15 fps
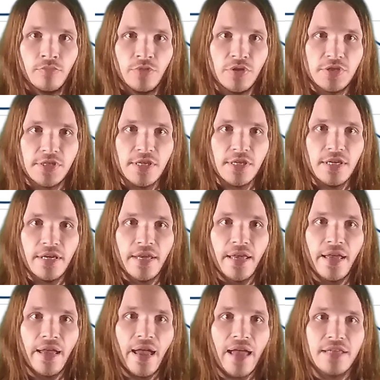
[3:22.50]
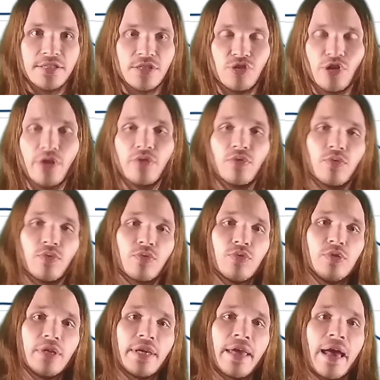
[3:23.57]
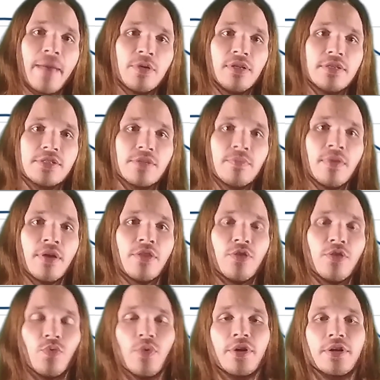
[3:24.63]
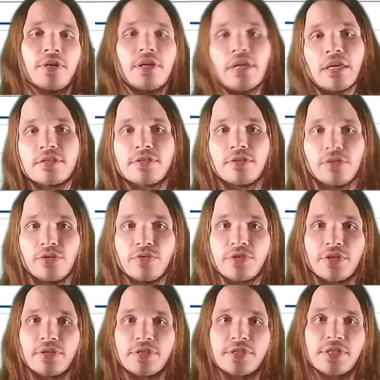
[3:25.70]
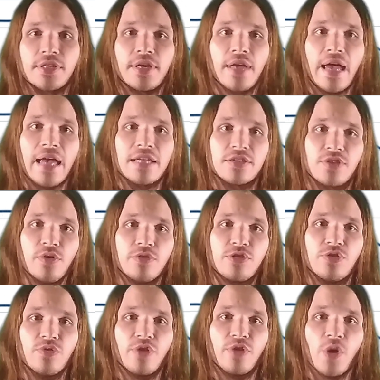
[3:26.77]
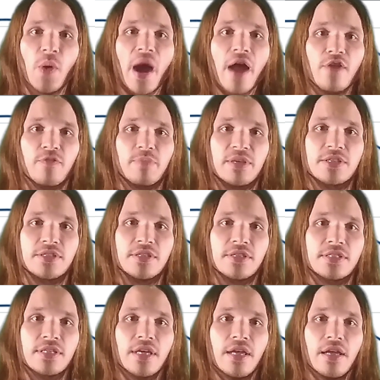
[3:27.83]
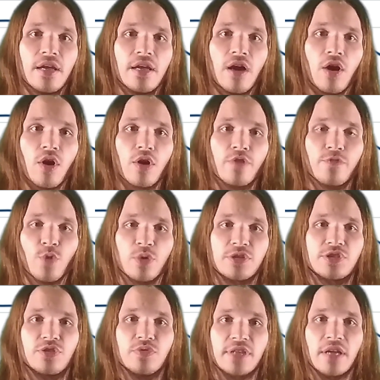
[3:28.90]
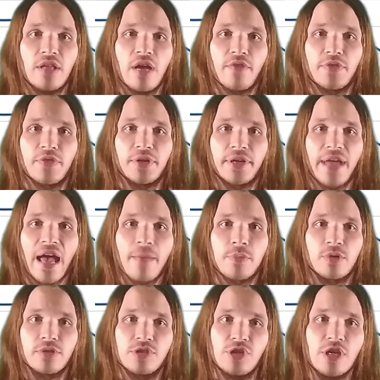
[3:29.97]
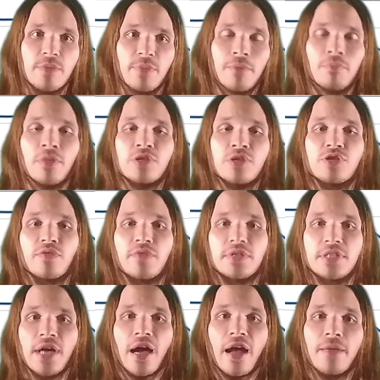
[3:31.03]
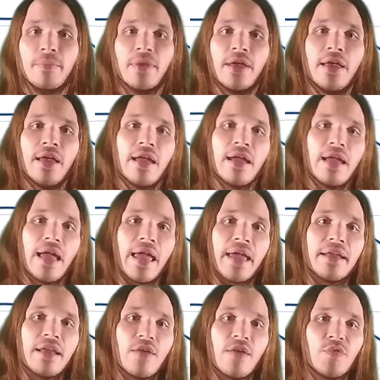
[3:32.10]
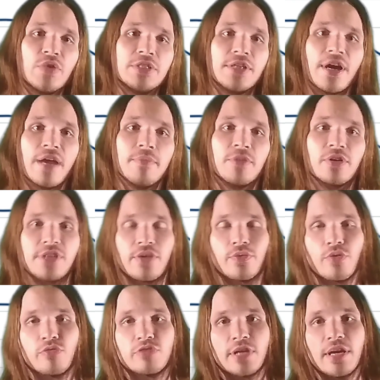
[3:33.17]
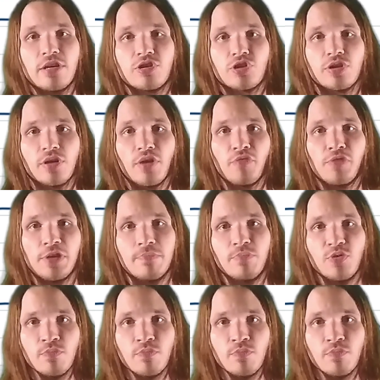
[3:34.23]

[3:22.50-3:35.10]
You see, as the general rule in capitalism, the winner eats the losers, as those who go out of business are forced to sell off their capital cheap much of the time. And every time there is a rotation of the